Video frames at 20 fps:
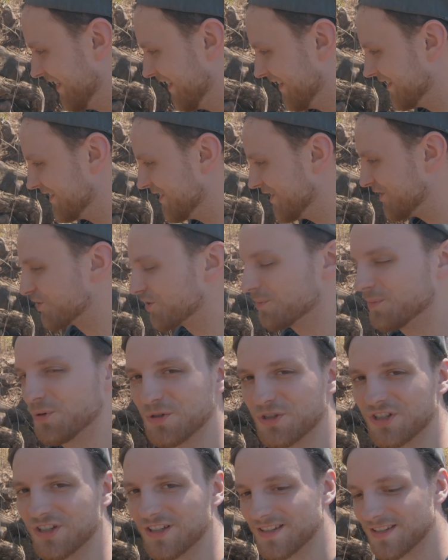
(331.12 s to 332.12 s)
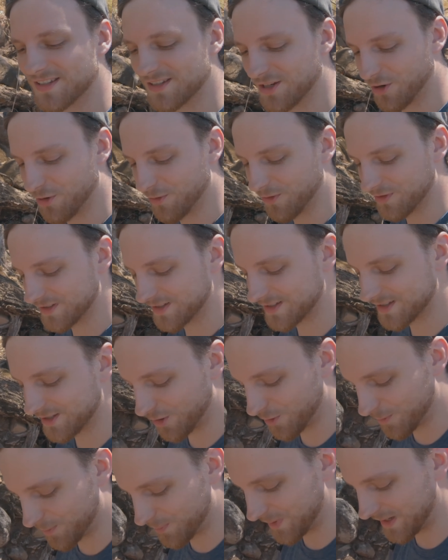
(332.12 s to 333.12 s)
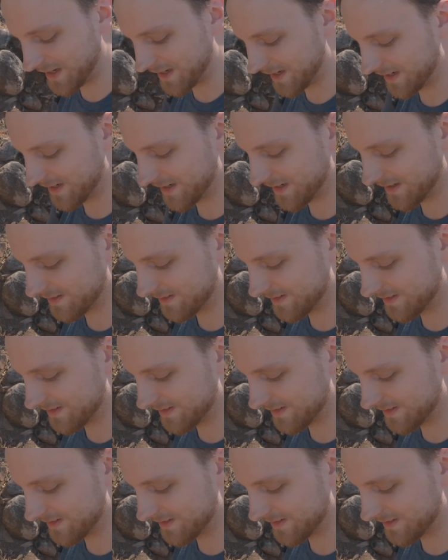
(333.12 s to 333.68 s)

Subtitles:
the distribution is so big